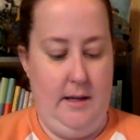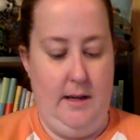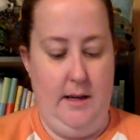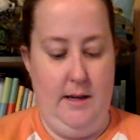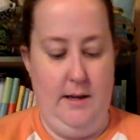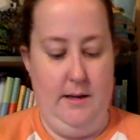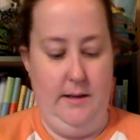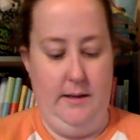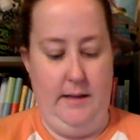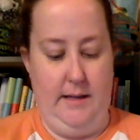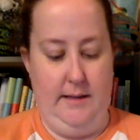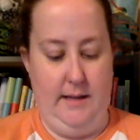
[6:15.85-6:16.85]
Uh,
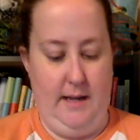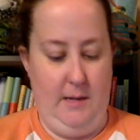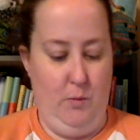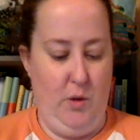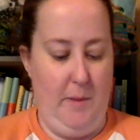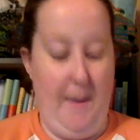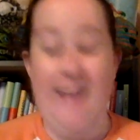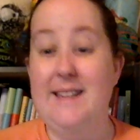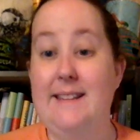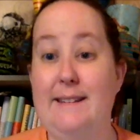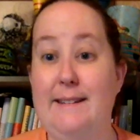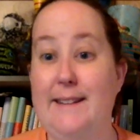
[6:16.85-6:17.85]
last time we met,
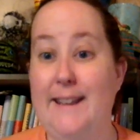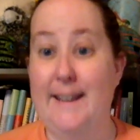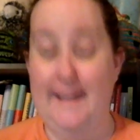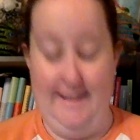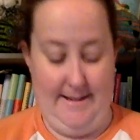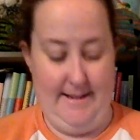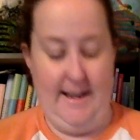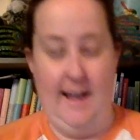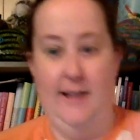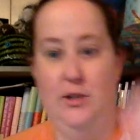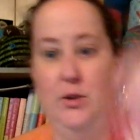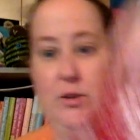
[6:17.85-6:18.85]

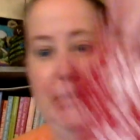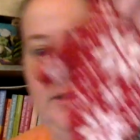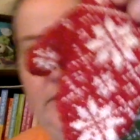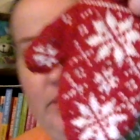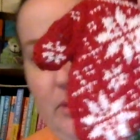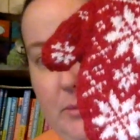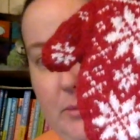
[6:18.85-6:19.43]
I showed you these two